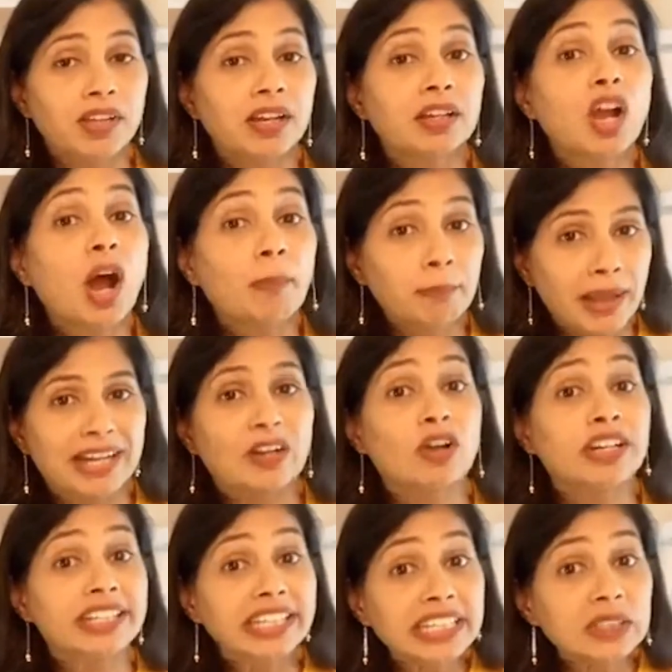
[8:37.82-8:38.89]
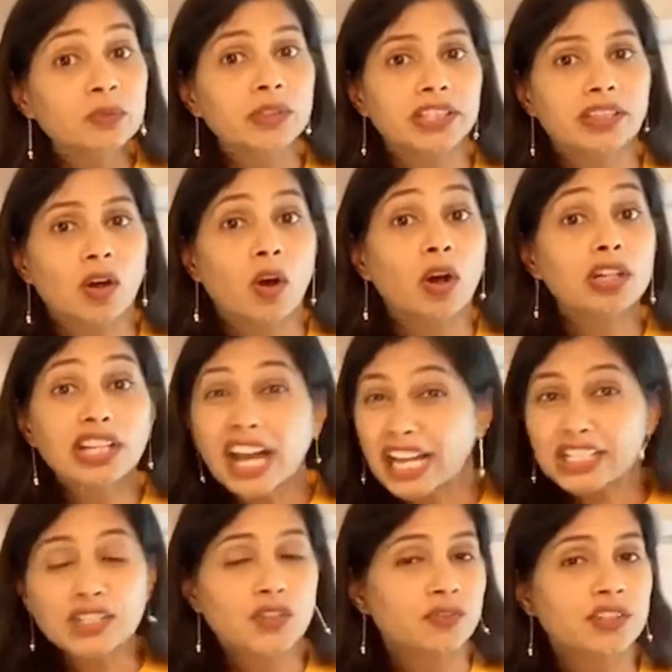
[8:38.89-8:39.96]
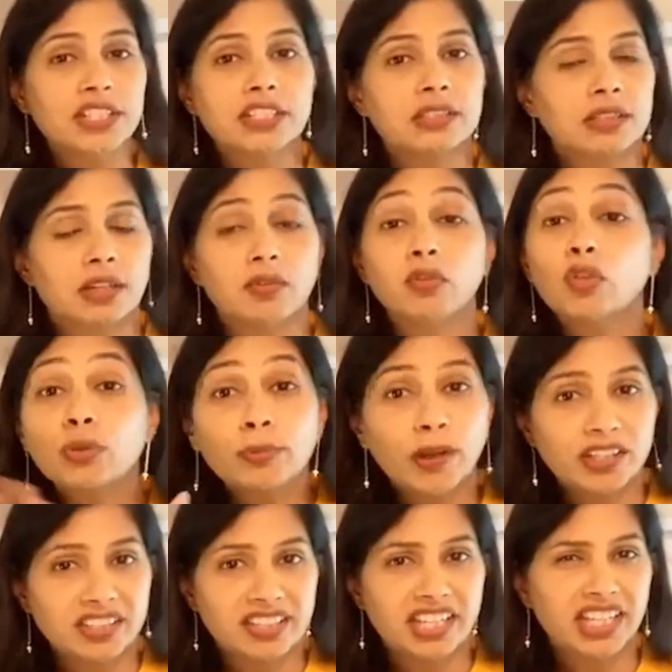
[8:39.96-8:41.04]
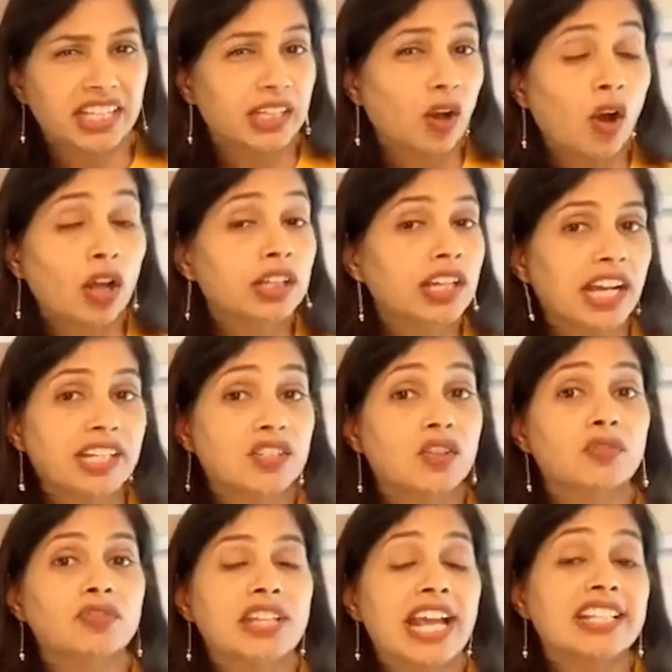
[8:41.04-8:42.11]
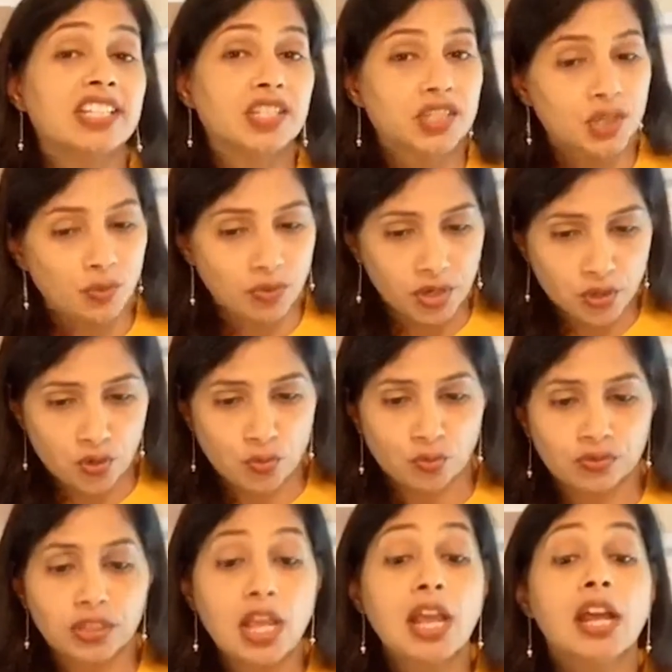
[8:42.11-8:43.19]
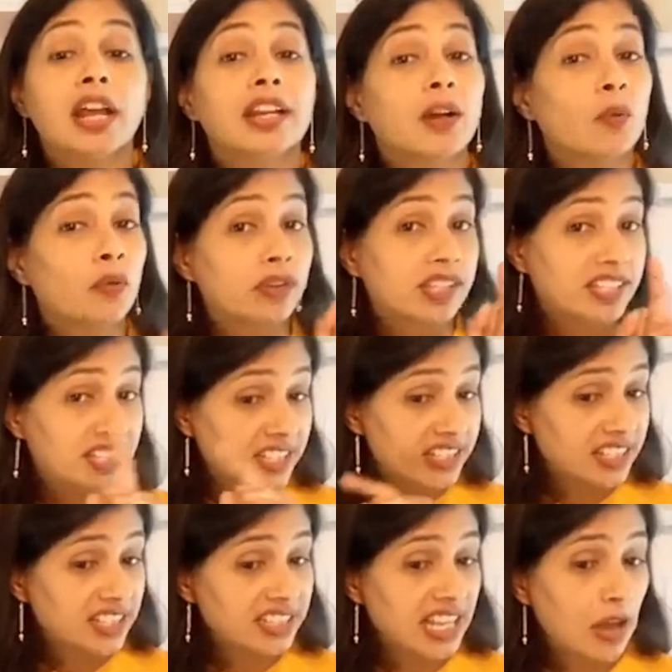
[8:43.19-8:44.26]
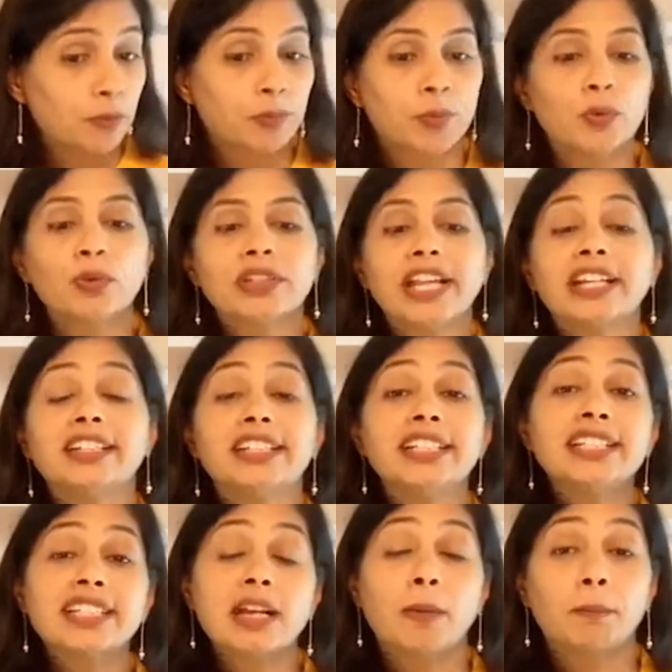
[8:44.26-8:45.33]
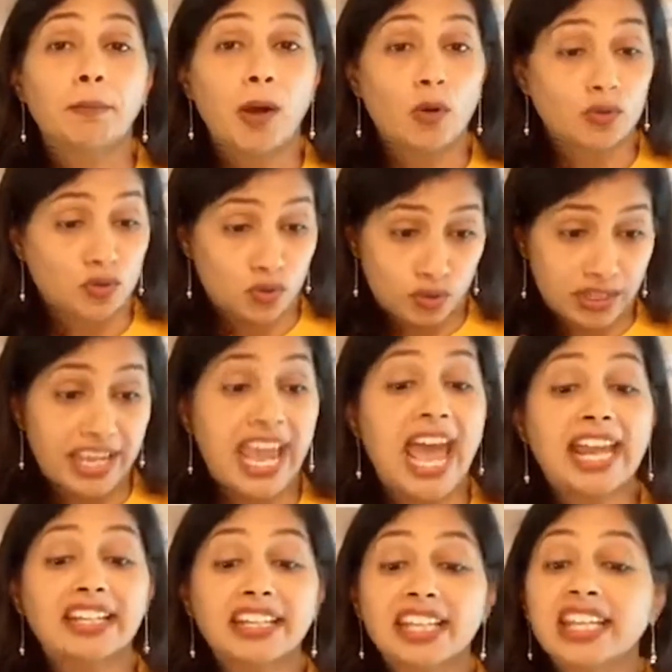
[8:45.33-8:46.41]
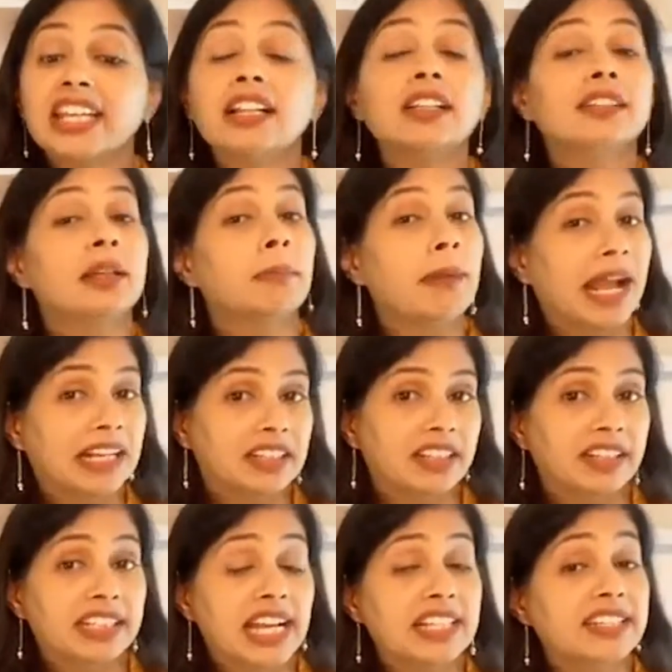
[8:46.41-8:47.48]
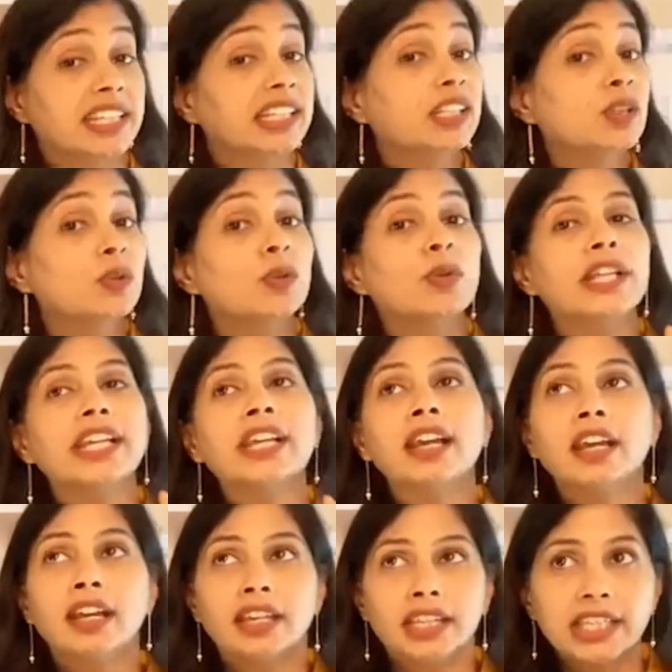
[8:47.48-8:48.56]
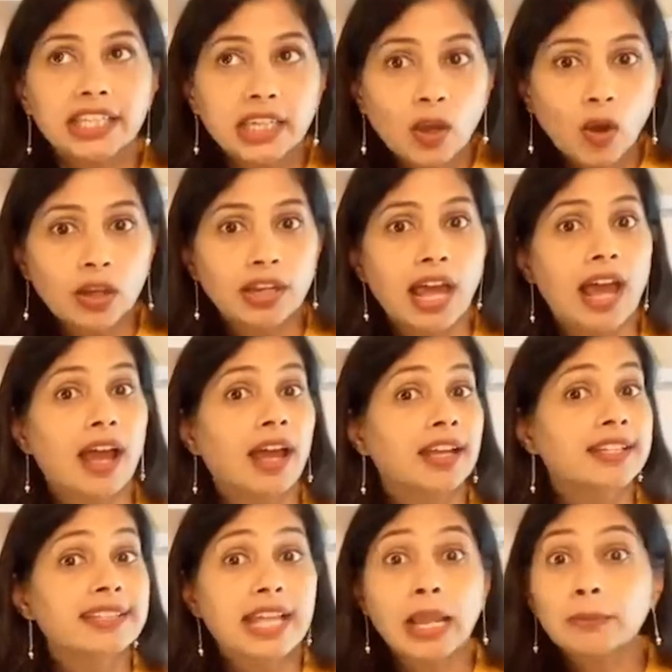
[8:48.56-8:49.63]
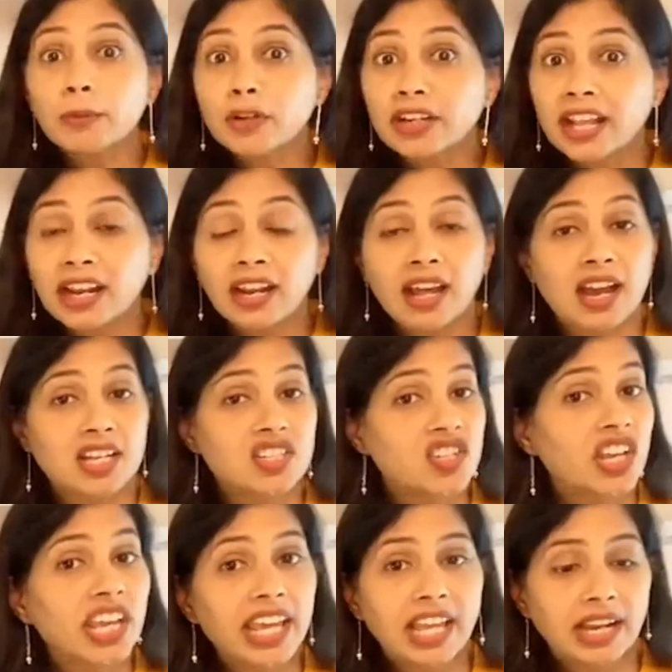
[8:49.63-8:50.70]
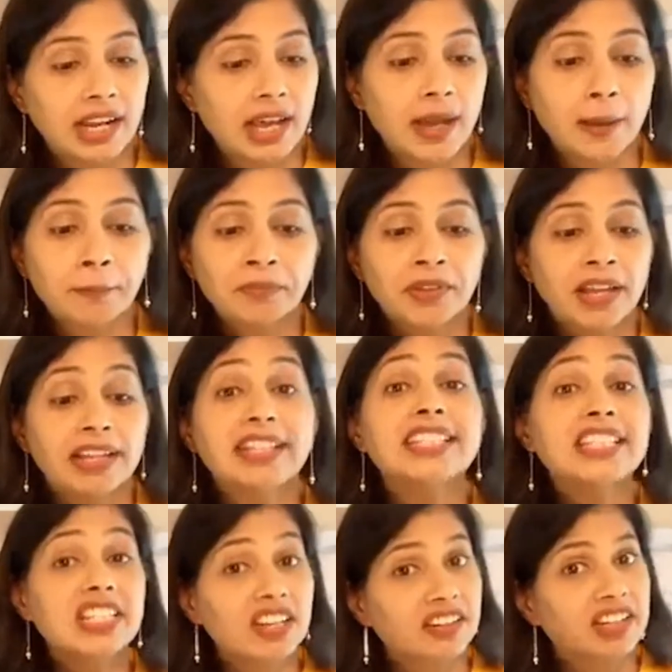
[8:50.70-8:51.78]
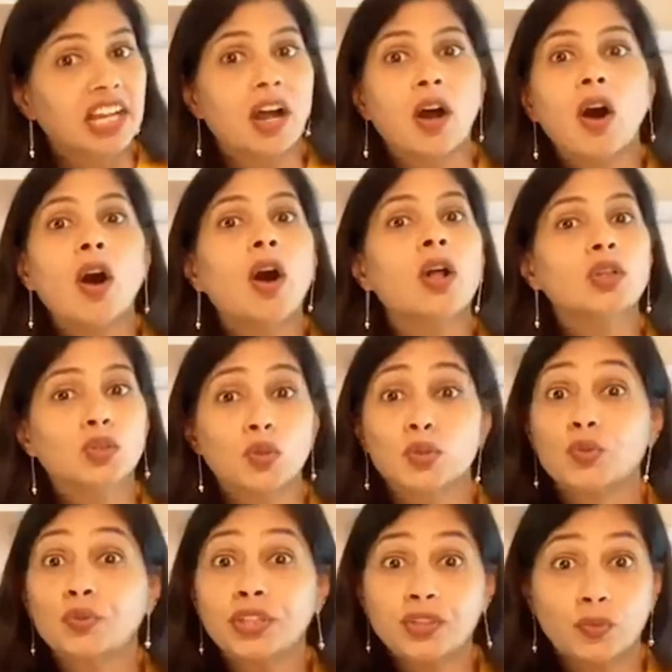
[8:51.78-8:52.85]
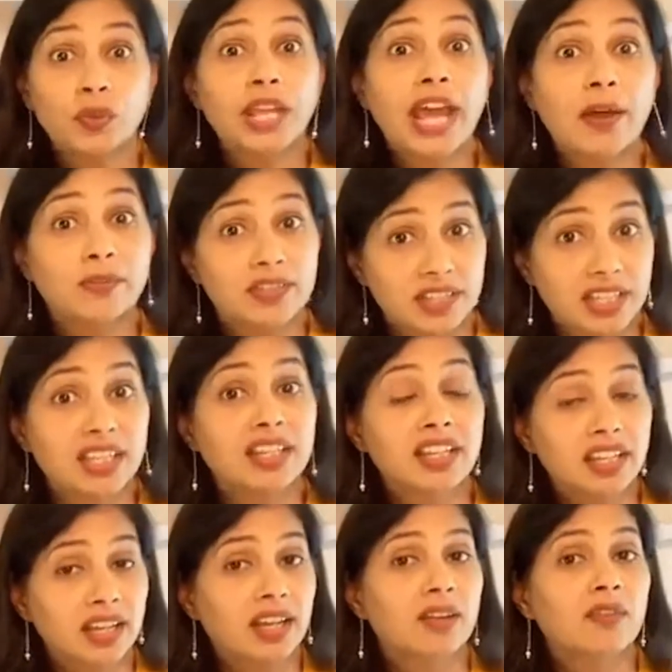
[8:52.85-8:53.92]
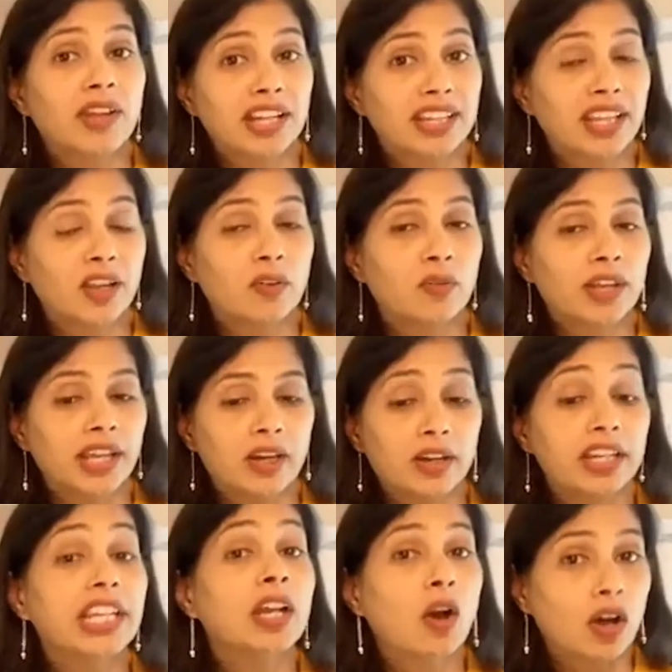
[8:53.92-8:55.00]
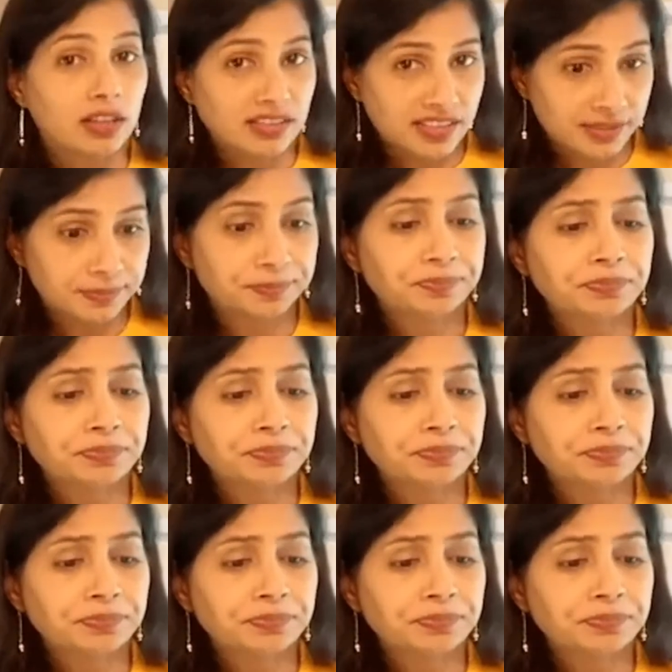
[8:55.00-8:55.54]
combat or deal with all kinds of these food poisoning and all kinds of digestive issues. Now, researchers have proved that these compounds can kill the bacteria, including E. coli, Salmonella, Shigella, Listeria, all those which we have seen here when there were recalls.